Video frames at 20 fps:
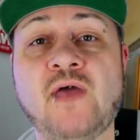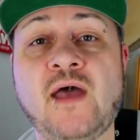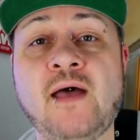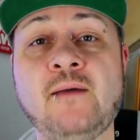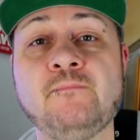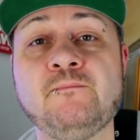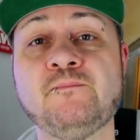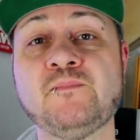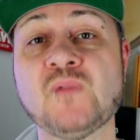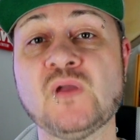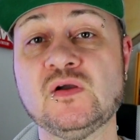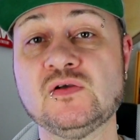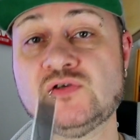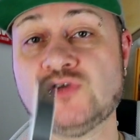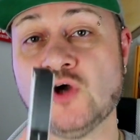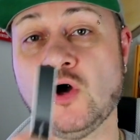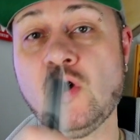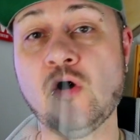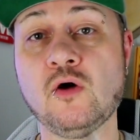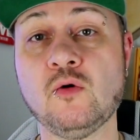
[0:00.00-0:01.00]
yeah?
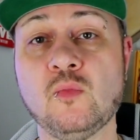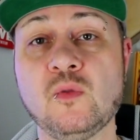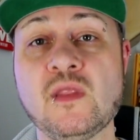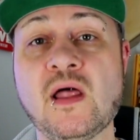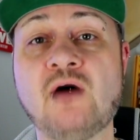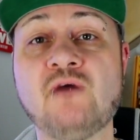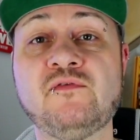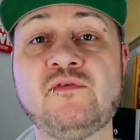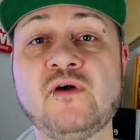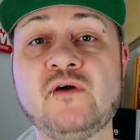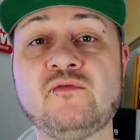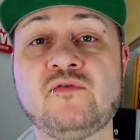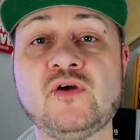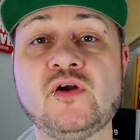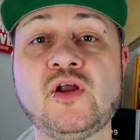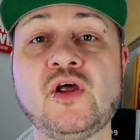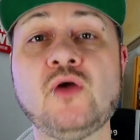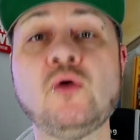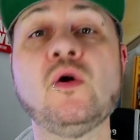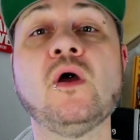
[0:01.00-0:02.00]
So, without further
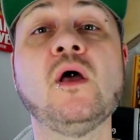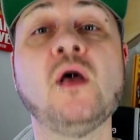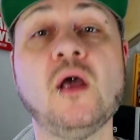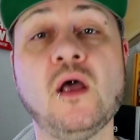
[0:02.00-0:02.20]
ado,